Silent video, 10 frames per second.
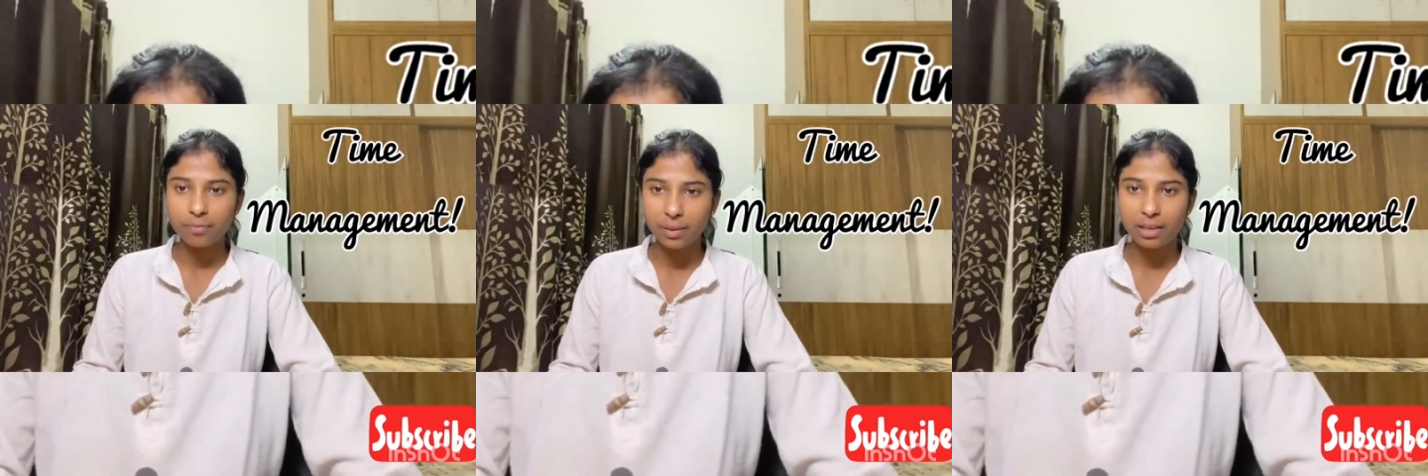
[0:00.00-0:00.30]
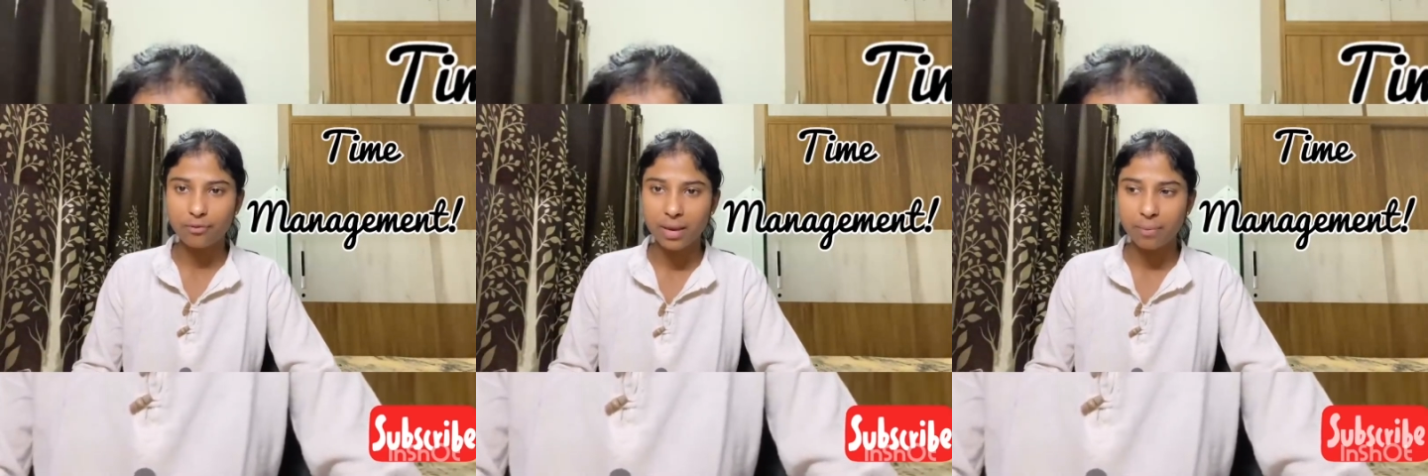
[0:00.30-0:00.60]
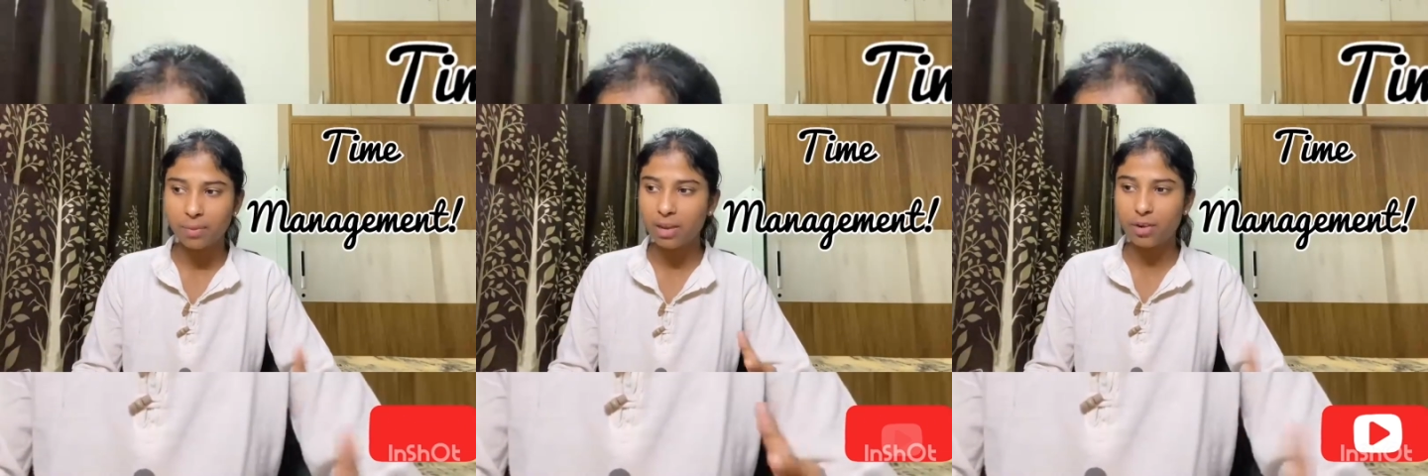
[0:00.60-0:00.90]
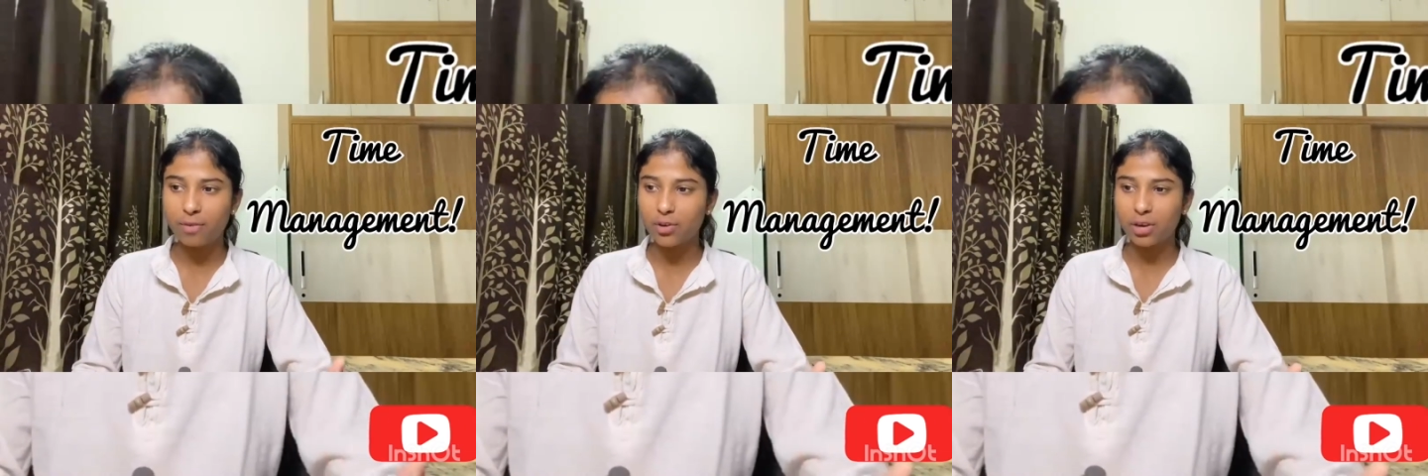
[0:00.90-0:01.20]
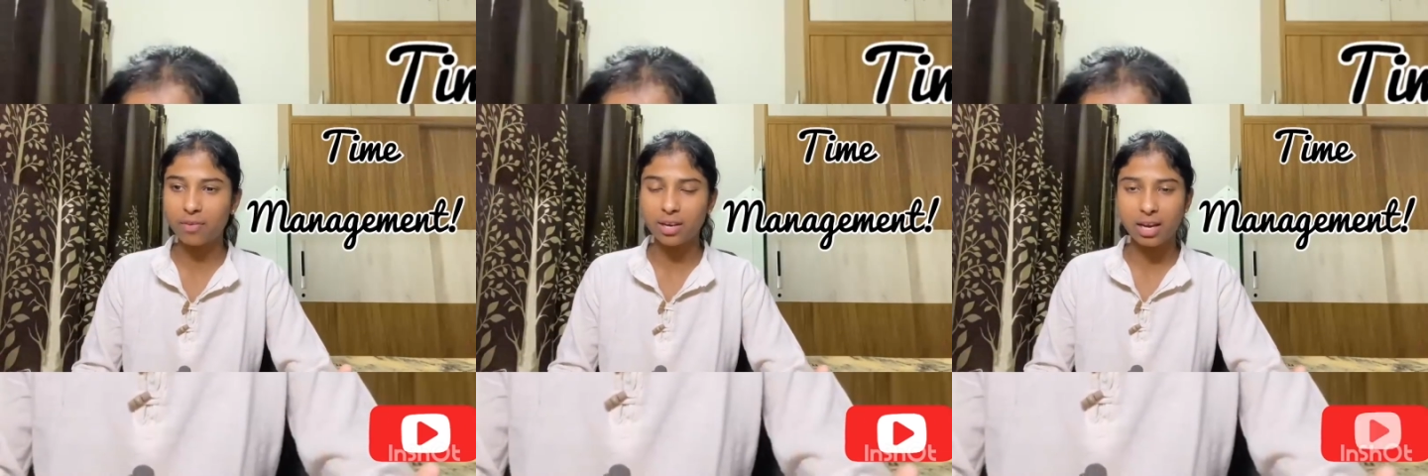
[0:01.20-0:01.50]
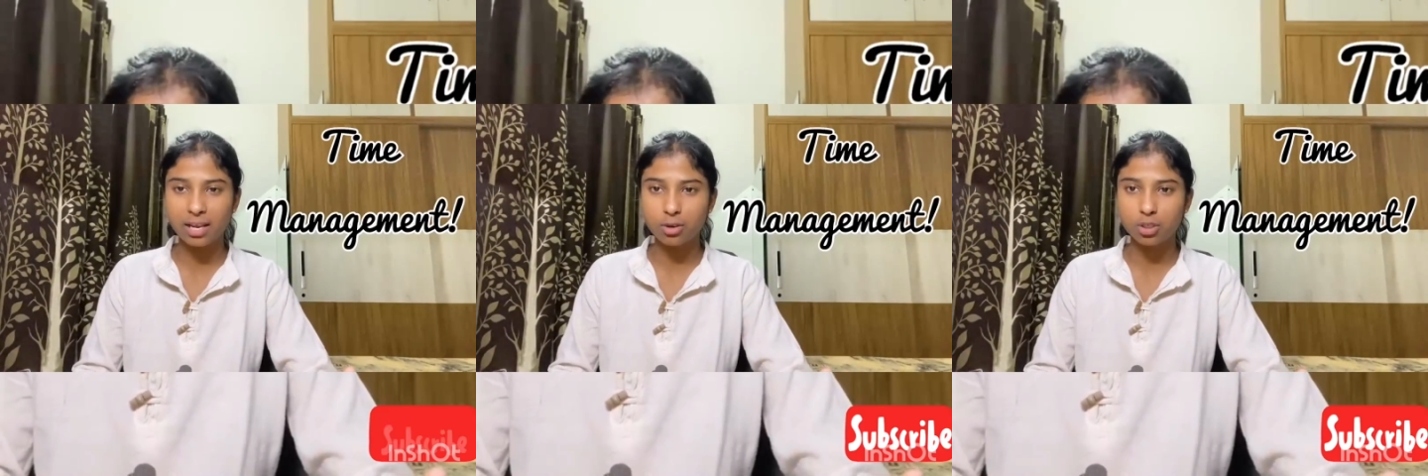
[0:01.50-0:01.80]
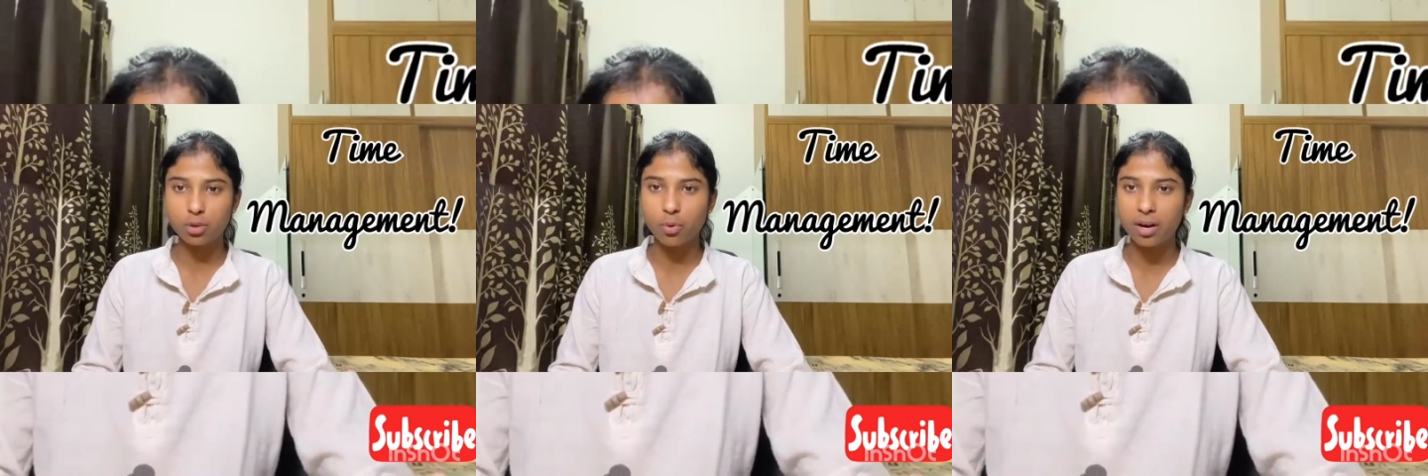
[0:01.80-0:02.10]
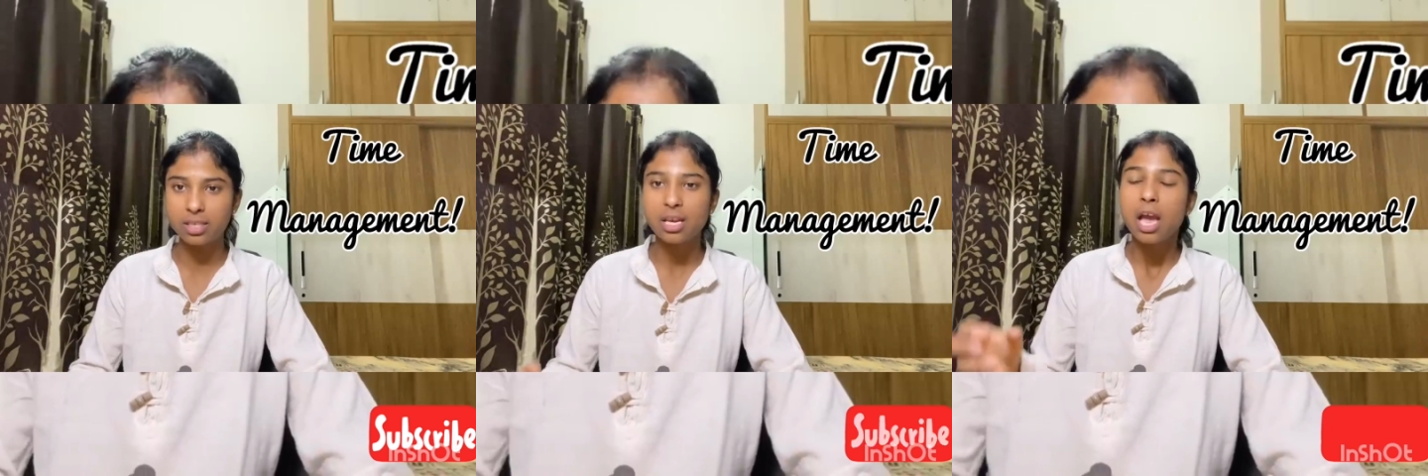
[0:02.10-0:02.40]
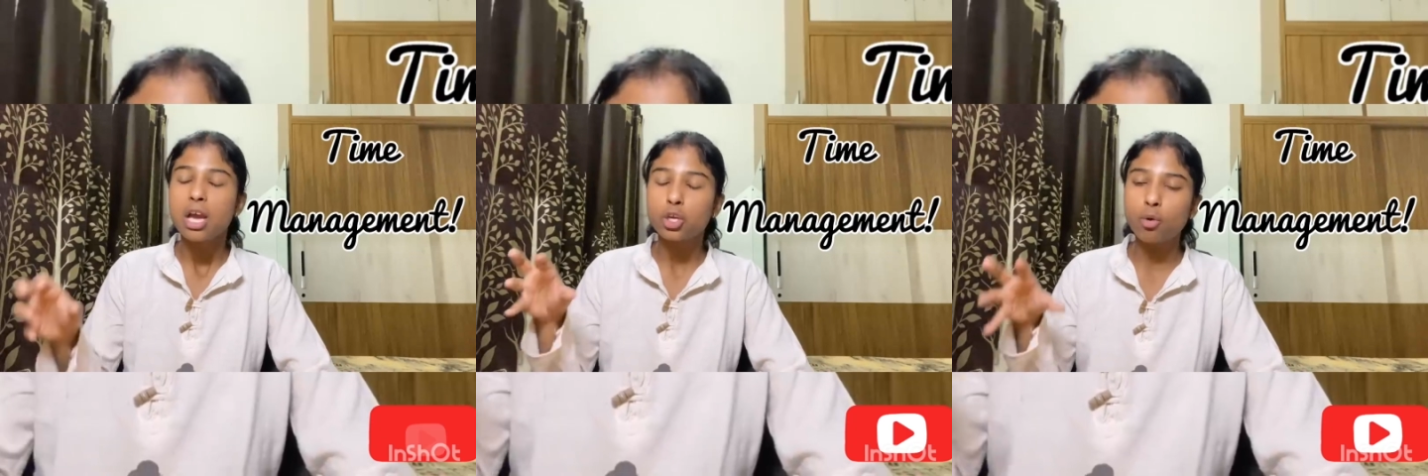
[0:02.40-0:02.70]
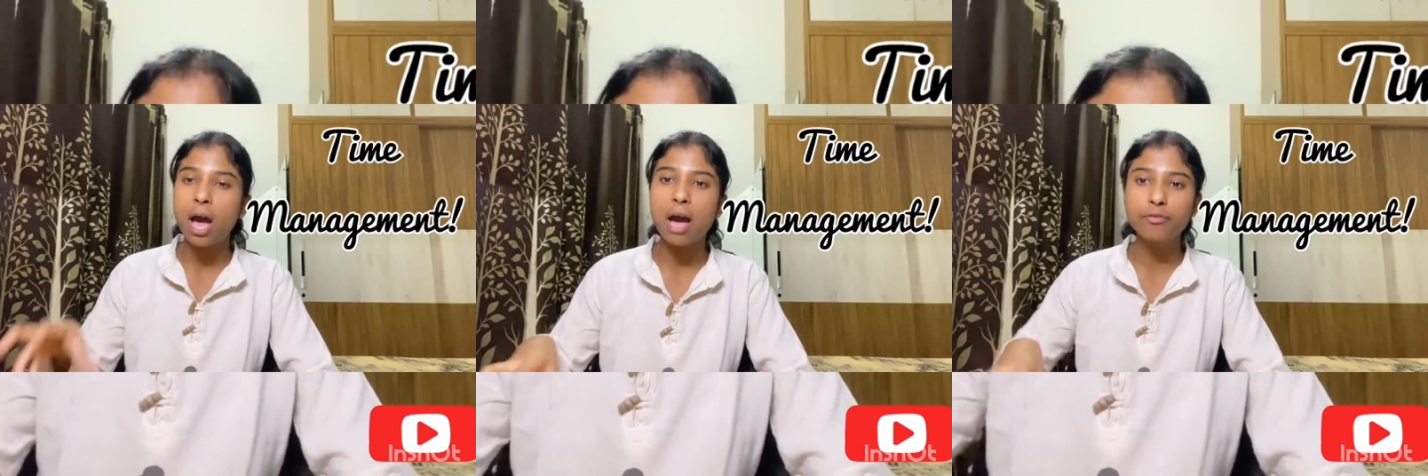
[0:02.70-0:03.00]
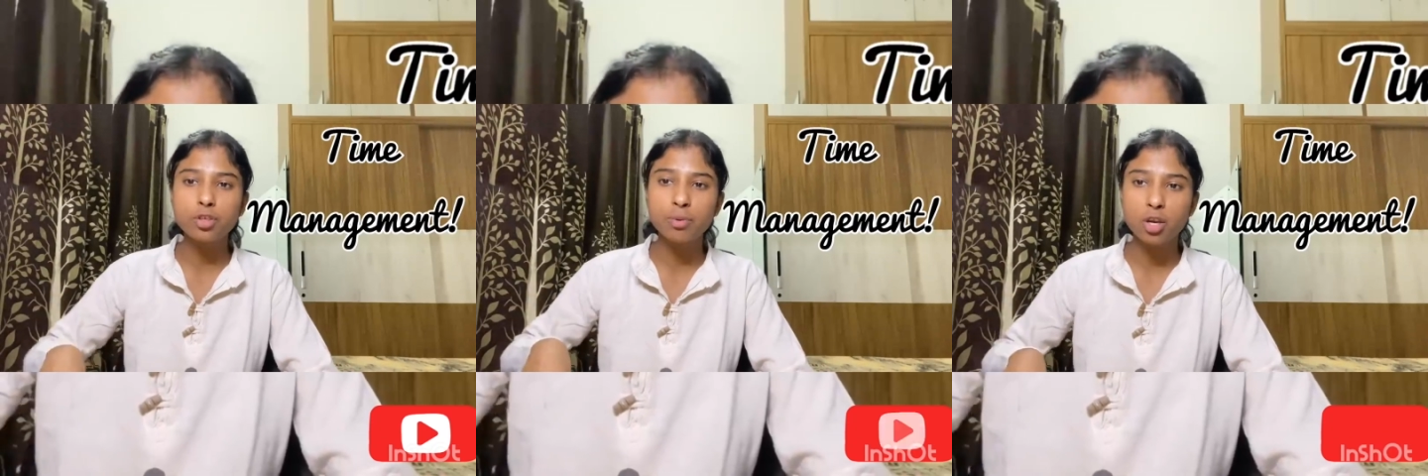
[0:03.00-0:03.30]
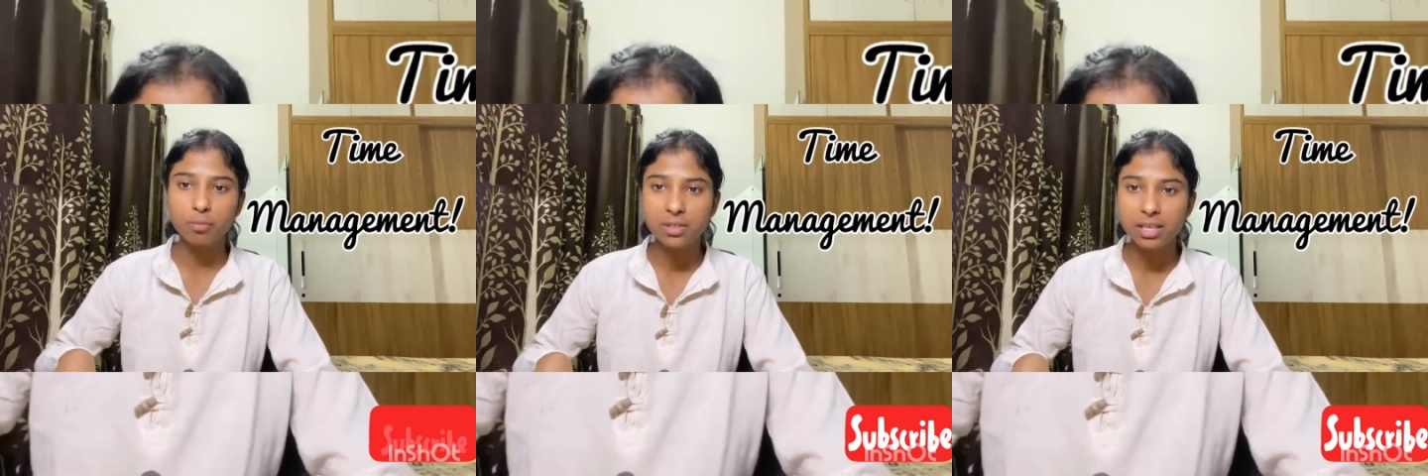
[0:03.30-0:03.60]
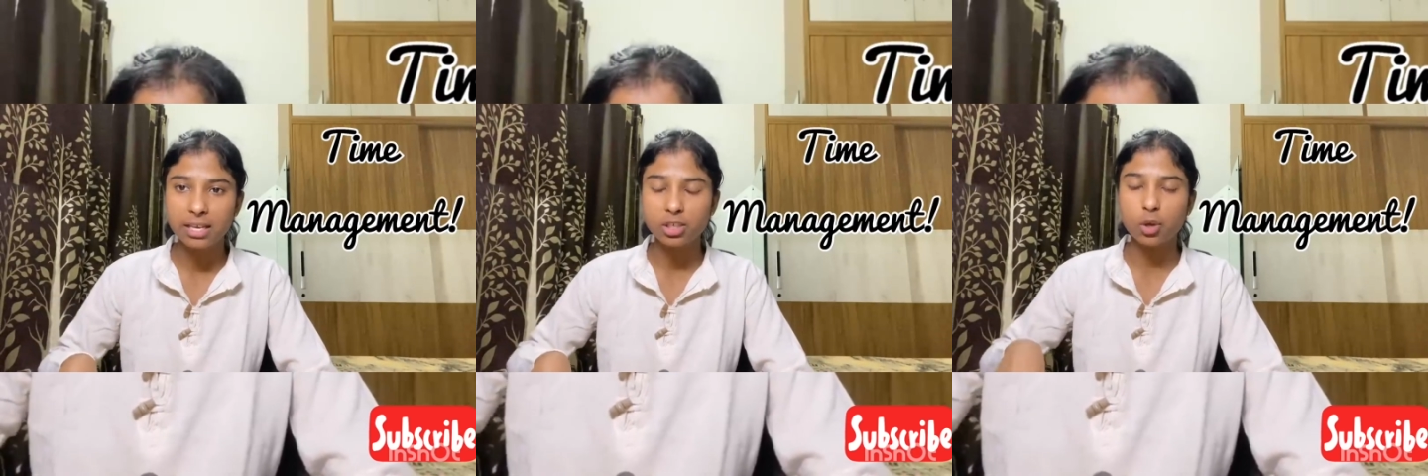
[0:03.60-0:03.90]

Believe me, even if you're giving like your 2 hours, you have to be obsessed.